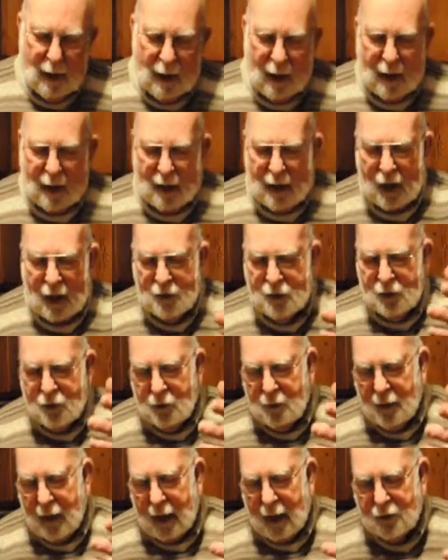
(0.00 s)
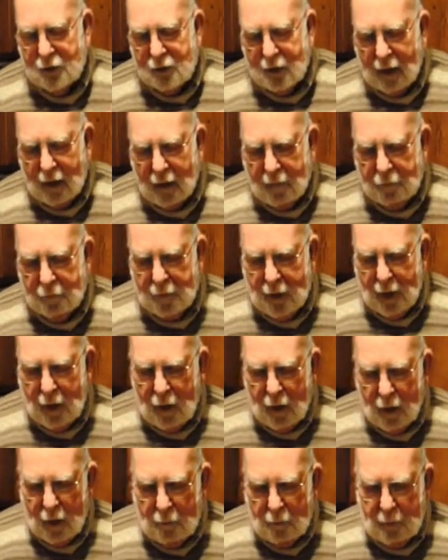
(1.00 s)
And that
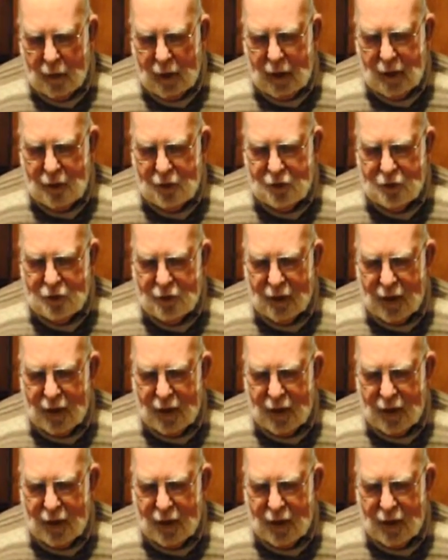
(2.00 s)
means